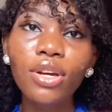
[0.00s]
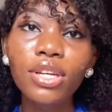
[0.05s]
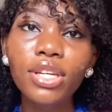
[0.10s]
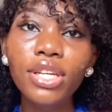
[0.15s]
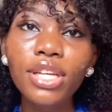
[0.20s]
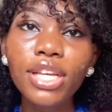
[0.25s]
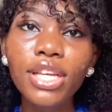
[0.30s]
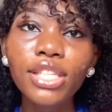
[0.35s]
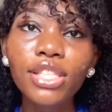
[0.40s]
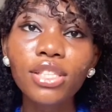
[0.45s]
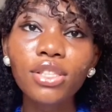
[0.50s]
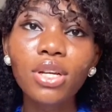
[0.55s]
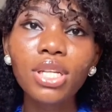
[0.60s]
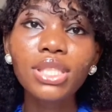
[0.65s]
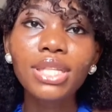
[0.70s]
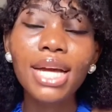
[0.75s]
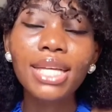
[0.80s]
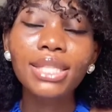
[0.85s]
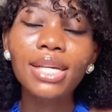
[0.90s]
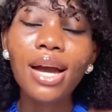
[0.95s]
it's not
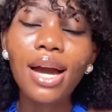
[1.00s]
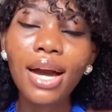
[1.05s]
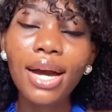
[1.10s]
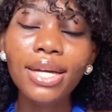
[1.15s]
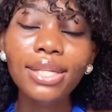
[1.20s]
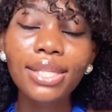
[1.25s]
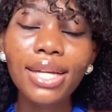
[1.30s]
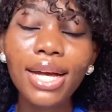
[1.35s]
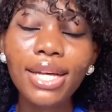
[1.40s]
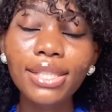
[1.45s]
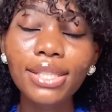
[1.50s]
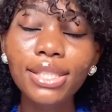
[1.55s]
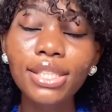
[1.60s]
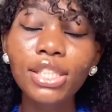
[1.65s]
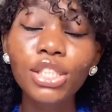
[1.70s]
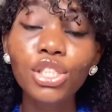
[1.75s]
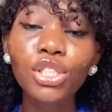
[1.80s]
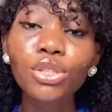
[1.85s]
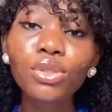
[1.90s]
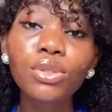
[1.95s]
as hard as
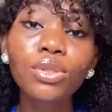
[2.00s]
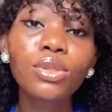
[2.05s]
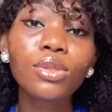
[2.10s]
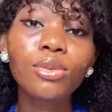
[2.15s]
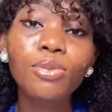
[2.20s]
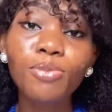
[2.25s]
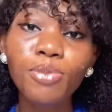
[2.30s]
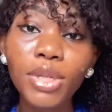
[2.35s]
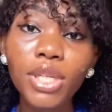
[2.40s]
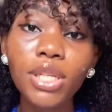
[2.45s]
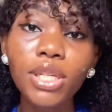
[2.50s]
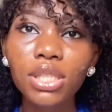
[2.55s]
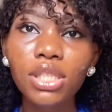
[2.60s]
it used to be.